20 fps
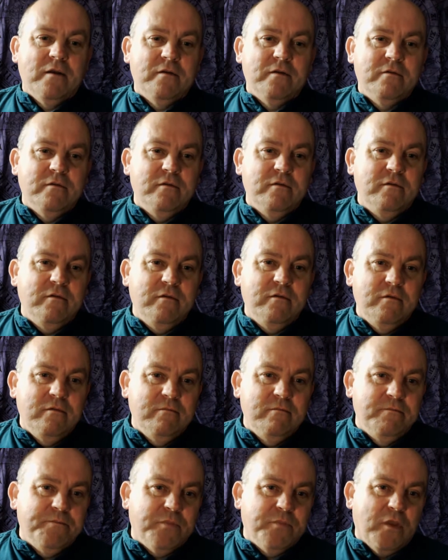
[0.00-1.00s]
But
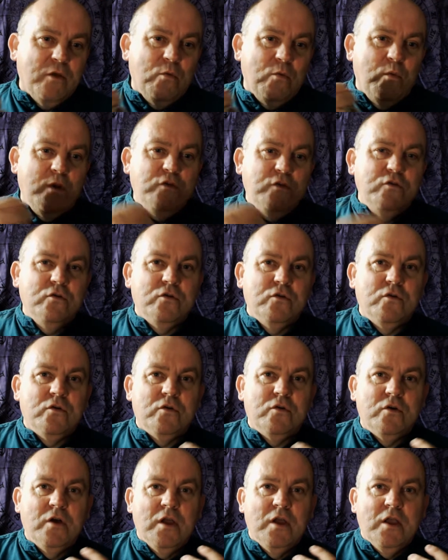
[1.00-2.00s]
when
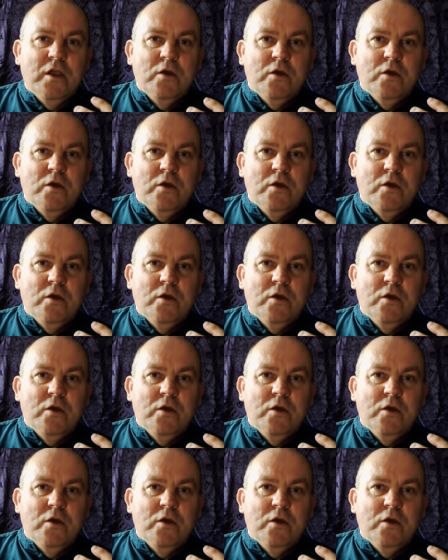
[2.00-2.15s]
you're